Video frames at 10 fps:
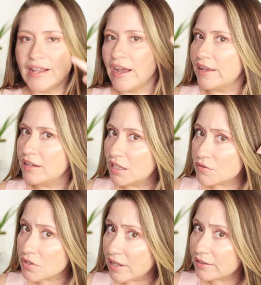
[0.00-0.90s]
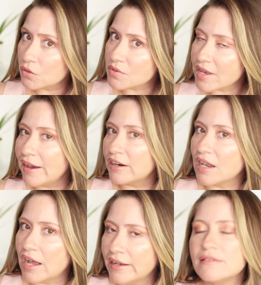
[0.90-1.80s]
tie and gives you like those hair
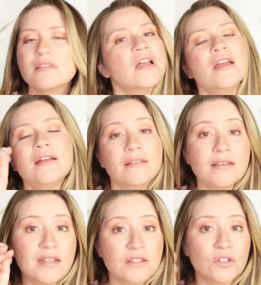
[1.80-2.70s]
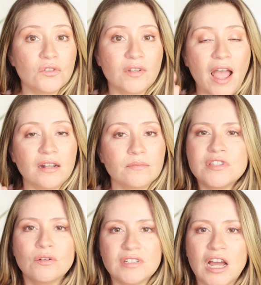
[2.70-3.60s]
lines? This doesn't do that. Every
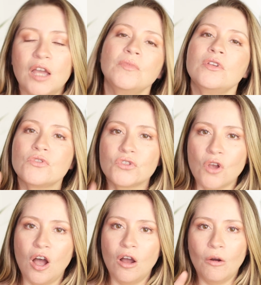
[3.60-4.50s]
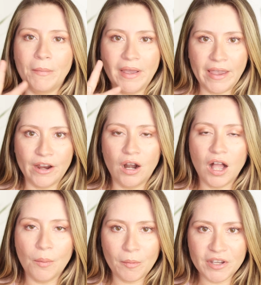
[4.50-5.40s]
single time you saw my hair
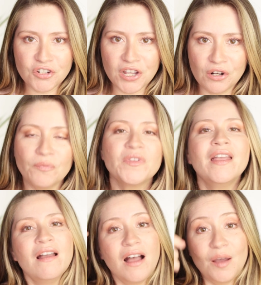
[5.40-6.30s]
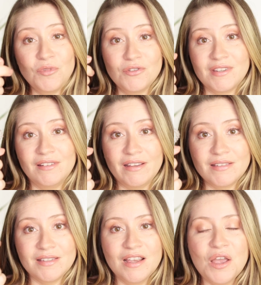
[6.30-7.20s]
up on my channel, I'm using
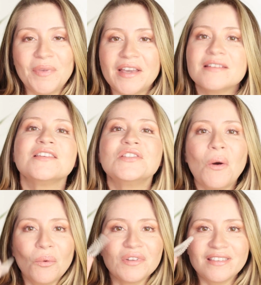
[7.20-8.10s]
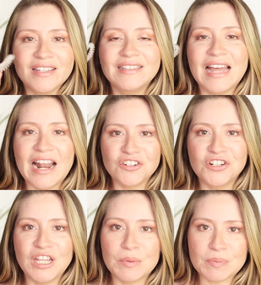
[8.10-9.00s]
this, because it's the only thing that
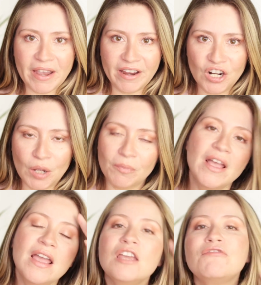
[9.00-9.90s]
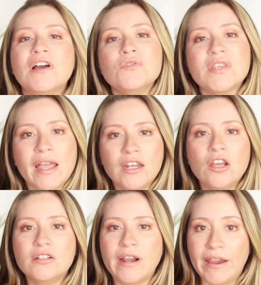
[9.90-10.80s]
actually keeps my hair up. If I use
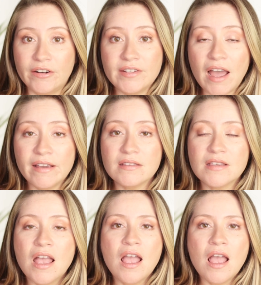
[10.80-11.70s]
any other hair ties,